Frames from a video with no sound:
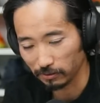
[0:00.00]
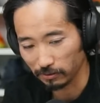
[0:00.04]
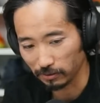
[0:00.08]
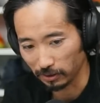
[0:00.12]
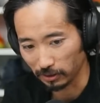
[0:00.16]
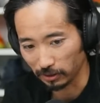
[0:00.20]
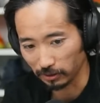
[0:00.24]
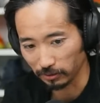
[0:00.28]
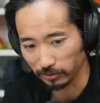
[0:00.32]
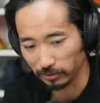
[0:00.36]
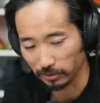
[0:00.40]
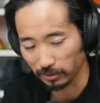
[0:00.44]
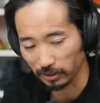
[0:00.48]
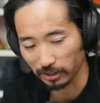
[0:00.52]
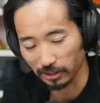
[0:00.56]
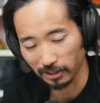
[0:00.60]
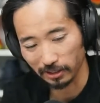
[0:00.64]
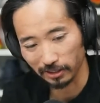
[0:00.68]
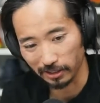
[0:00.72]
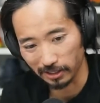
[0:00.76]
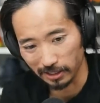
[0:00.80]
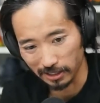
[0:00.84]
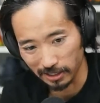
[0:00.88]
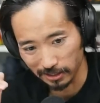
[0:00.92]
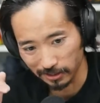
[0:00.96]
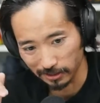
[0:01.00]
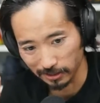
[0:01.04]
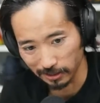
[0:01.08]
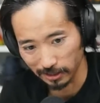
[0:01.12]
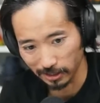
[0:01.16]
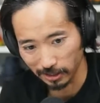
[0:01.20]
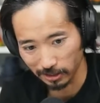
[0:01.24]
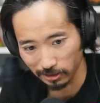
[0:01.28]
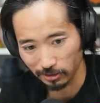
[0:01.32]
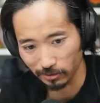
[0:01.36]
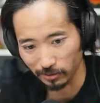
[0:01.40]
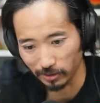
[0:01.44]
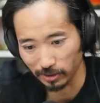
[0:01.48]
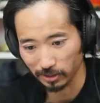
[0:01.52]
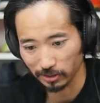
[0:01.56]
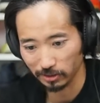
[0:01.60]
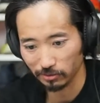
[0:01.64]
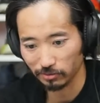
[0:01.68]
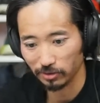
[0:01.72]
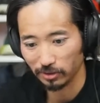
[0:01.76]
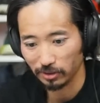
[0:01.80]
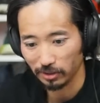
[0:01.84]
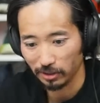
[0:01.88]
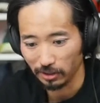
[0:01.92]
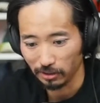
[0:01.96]
you know so i think easing into it is
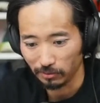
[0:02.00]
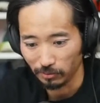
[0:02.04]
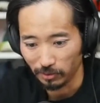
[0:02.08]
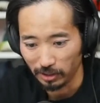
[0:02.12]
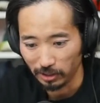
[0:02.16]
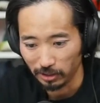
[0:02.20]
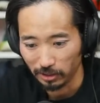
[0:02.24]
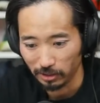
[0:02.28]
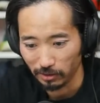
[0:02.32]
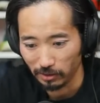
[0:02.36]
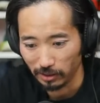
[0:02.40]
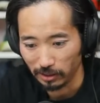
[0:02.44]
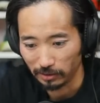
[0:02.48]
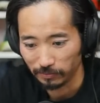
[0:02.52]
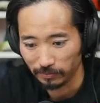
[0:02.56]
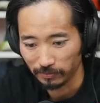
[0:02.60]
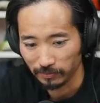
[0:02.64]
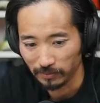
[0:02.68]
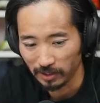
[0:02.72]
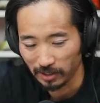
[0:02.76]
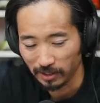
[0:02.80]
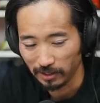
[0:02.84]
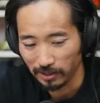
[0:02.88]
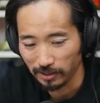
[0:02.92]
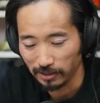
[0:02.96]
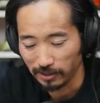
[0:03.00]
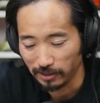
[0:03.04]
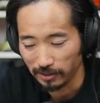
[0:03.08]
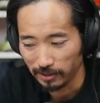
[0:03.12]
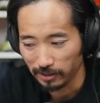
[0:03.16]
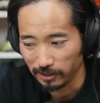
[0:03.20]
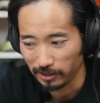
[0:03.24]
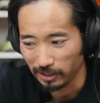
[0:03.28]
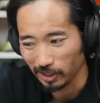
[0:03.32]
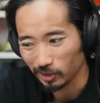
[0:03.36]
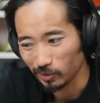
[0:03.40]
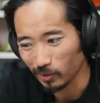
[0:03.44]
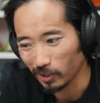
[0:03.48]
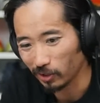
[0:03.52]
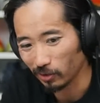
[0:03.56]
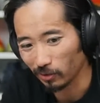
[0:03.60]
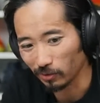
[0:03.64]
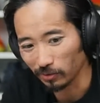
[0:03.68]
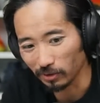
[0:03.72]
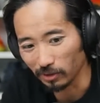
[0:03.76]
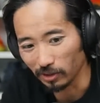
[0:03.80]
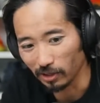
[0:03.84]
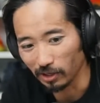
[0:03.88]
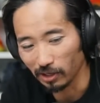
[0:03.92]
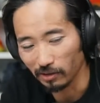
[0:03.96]
a really good way to do it that's why i
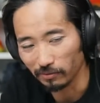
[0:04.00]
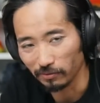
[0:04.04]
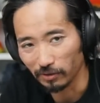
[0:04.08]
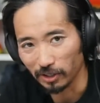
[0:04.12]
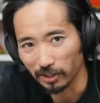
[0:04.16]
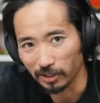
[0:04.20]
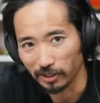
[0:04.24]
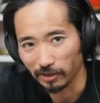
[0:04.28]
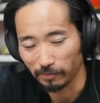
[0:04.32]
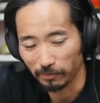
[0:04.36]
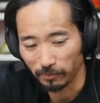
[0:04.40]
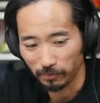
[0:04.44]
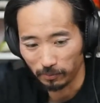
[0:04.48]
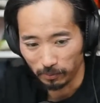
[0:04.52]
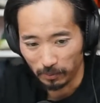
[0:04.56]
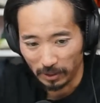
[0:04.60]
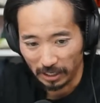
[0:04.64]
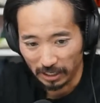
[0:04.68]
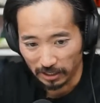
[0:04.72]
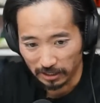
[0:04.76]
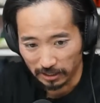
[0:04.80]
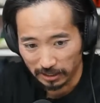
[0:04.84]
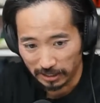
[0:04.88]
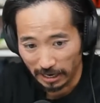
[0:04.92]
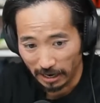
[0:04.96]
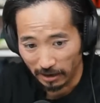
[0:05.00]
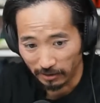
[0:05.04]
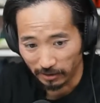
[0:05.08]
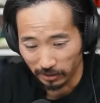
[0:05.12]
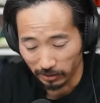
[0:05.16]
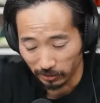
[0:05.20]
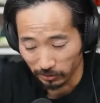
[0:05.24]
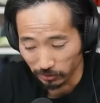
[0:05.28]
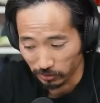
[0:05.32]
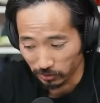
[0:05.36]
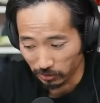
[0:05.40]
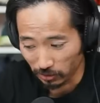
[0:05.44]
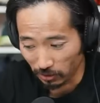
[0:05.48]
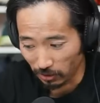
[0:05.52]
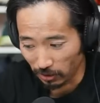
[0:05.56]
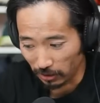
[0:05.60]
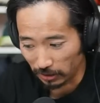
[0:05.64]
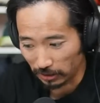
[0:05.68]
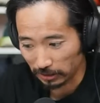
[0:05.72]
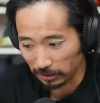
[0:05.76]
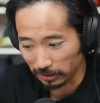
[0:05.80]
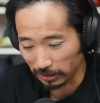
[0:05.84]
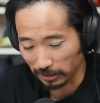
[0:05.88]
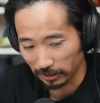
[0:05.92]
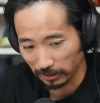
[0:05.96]
don't love like a big downhill
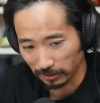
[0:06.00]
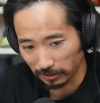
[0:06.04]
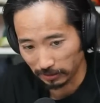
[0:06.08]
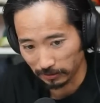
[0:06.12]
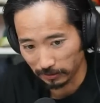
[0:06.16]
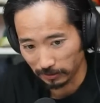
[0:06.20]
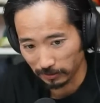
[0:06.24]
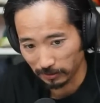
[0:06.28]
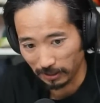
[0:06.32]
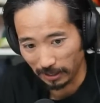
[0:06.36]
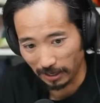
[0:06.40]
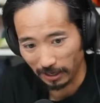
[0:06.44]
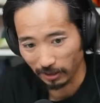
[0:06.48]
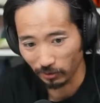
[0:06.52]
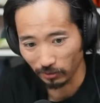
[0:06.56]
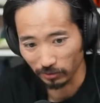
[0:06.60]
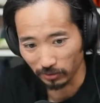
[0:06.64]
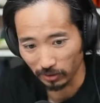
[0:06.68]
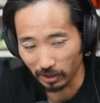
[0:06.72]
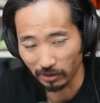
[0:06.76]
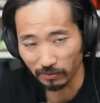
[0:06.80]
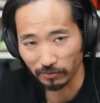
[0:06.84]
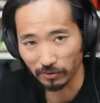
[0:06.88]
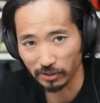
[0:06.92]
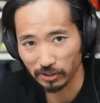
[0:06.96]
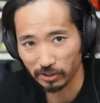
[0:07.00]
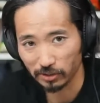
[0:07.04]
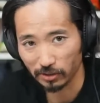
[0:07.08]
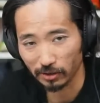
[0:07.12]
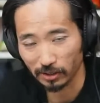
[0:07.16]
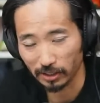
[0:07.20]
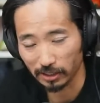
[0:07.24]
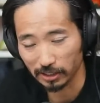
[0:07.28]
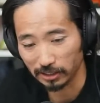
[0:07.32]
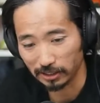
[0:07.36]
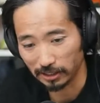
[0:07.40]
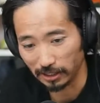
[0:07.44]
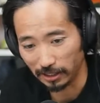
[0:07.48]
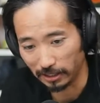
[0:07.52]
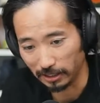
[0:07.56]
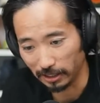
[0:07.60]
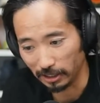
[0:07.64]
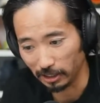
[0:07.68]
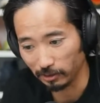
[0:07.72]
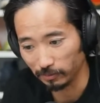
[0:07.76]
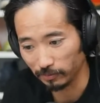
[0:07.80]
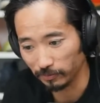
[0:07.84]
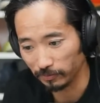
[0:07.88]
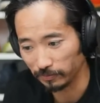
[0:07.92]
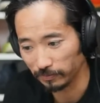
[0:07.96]
start like i don't love the start at
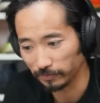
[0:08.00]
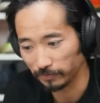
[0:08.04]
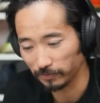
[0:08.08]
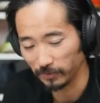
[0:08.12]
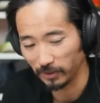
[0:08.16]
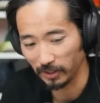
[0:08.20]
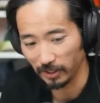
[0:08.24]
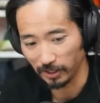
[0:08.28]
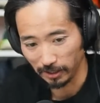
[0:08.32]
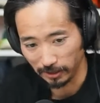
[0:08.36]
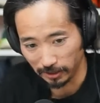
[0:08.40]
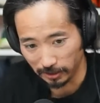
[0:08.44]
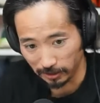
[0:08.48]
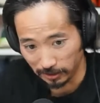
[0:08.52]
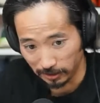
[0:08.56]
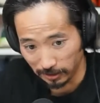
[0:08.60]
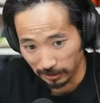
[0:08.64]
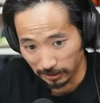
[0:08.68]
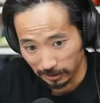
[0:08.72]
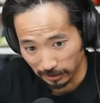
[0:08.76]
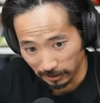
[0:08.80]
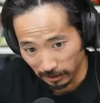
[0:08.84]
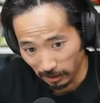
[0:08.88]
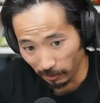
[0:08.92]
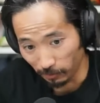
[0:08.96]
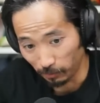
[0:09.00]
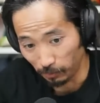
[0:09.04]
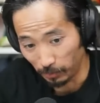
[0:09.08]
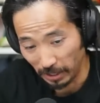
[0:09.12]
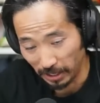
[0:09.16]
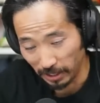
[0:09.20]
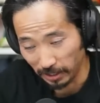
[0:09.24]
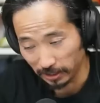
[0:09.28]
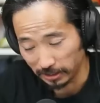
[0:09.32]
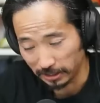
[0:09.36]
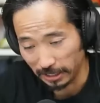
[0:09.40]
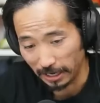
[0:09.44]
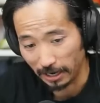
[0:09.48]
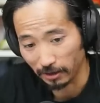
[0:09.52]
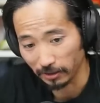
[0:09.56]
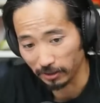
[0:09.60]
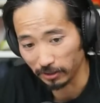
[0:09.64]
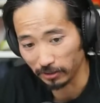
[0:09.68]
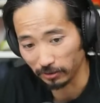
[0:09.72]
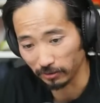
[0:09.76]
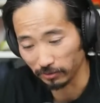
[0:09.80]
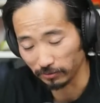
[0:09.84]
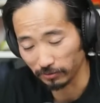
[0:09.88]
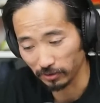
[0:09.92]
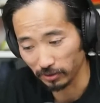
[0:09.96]
cim it's a big
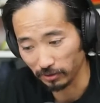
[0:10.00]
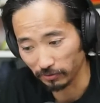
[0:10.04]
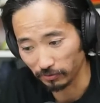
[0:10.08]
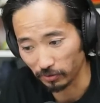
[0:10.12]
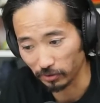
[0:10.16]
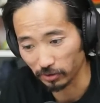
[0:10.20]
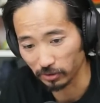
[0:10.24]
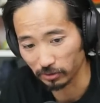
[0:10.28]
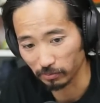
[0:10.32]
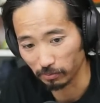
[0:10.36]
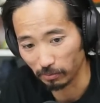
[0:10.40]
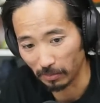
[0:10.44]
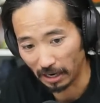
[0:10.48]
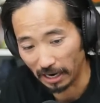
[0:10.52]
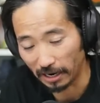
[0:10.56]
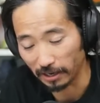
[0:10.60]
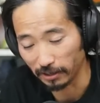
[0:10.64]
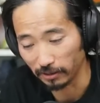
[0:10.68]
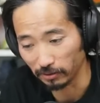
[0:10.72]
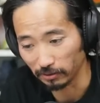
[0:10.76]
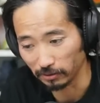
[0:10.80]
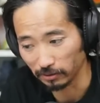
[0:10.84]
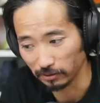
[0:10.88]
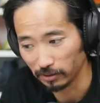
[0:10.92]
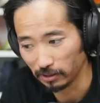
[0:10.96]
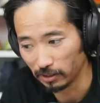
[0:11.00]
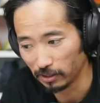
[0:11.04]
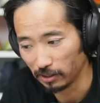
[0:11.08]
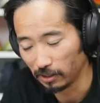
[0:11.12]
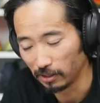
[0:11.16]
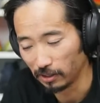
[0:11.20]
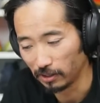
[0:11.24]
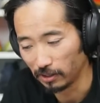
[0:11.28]
downhill for the first mile